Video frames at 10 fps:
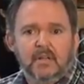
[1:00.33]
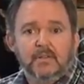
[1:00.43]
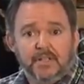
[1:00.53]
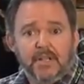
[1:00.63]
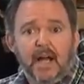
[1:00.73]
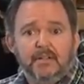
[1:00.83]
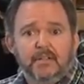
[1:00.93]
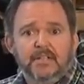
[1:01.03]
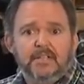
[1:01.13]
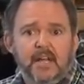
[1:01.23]
The doctor
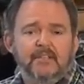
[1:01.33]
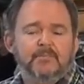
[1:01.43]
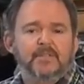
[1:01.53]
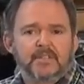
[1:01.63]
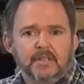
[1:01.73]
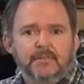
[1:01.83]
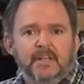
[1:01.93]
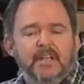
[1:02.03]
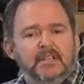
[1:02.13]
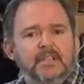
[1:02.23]
needs to have specific and